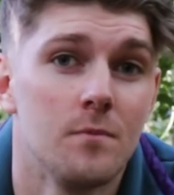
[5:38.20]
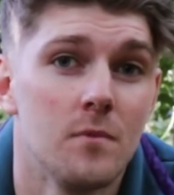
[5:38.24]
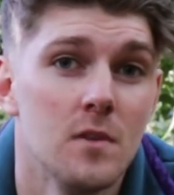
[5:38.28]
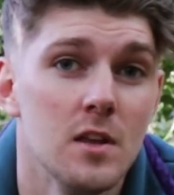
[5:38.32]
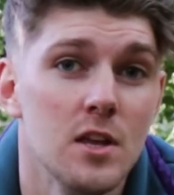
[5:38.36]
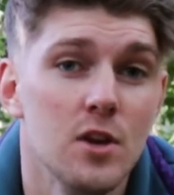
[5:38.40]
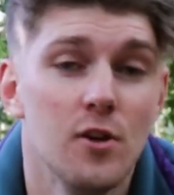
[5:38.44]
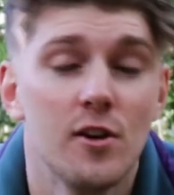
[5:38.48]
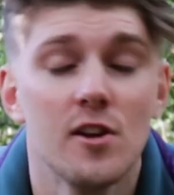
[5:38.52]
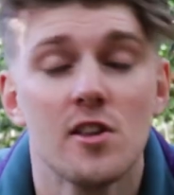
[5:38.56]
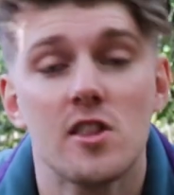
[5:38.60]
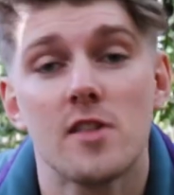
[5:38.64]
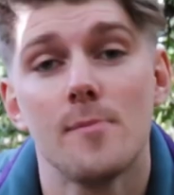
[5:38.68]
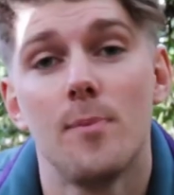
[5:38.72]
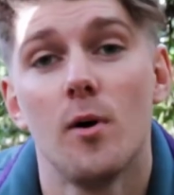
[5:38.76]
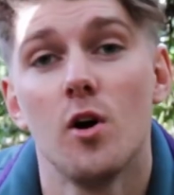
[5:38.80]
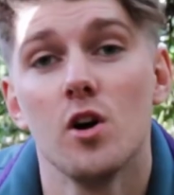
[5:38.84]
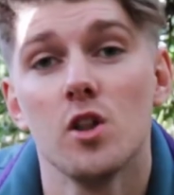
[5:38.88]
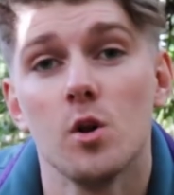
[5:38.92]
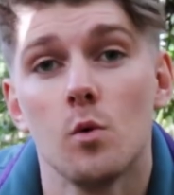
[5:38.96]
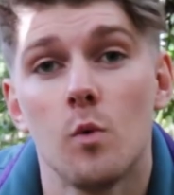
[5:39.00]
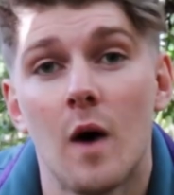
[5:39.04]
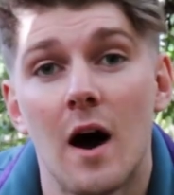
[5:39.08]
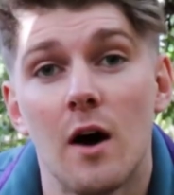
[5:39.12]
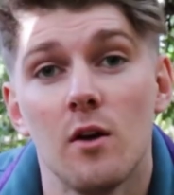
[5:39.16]
you can support
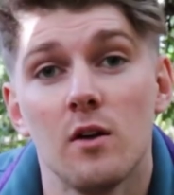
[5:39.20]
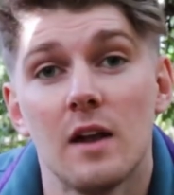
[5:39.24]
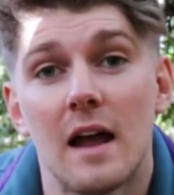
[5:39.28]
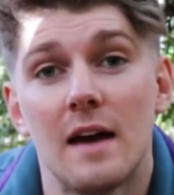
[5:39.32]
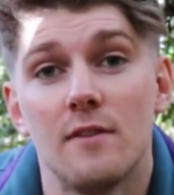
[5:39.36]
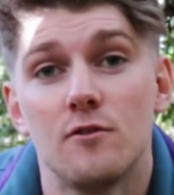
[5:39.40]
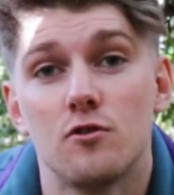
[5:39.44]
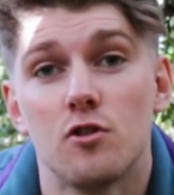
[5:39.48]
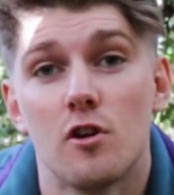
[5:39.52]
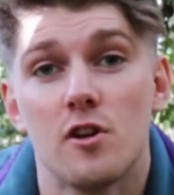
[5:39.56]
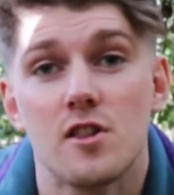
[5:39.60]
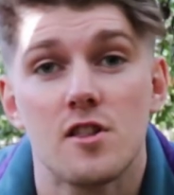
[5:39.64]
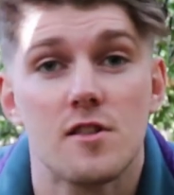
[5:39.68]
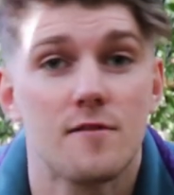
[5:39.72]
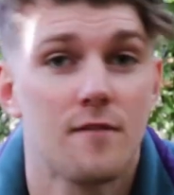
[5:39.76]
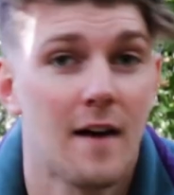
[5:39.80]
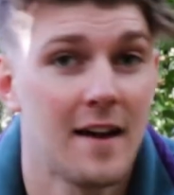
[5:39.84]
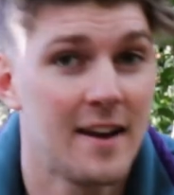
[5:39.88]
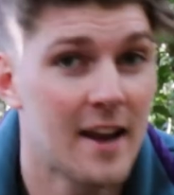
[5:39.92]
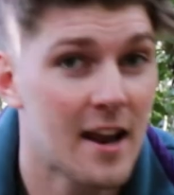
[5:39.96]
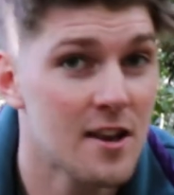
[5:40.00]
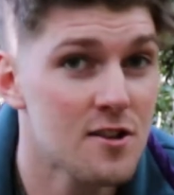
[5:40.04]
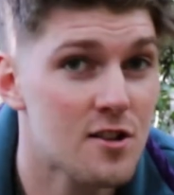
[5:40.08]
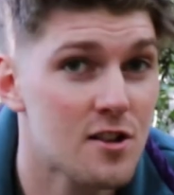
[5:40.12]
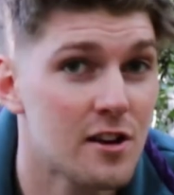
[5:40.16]
the wildlife trusts
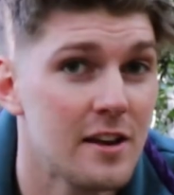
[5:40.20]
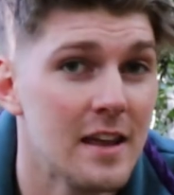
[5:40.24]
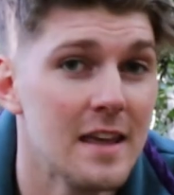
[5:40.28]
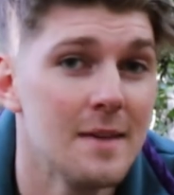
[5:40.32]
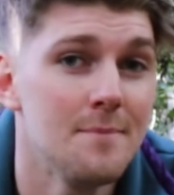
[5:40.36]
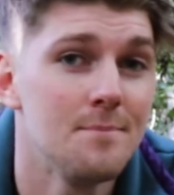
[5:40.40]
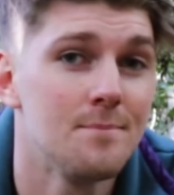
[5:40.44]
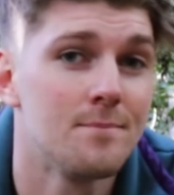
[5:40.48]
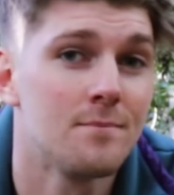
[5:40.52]
financially,